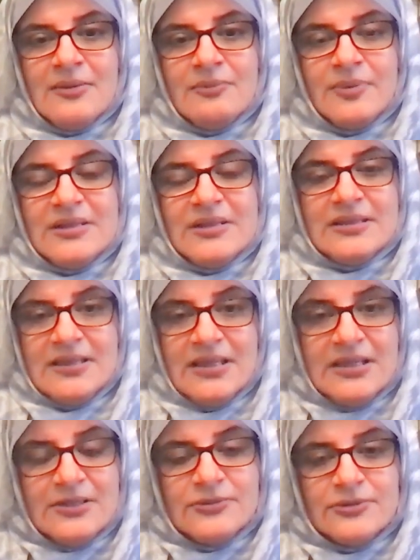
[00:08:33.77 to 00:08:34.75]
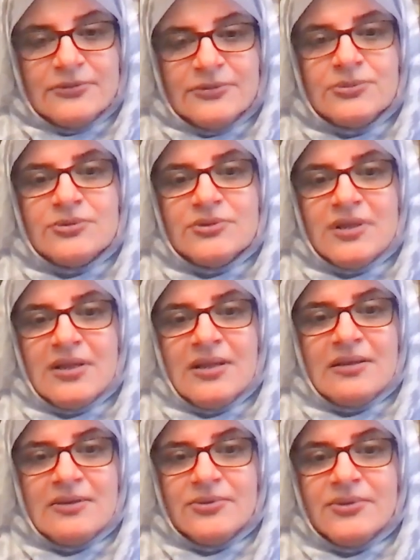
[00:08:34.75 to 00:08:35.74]
but the need for food and
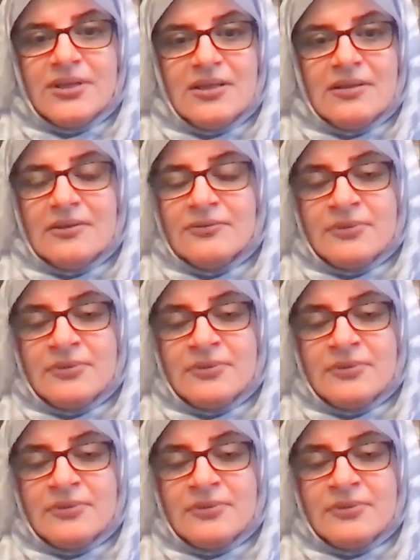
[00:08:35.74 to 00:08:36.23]
clothing,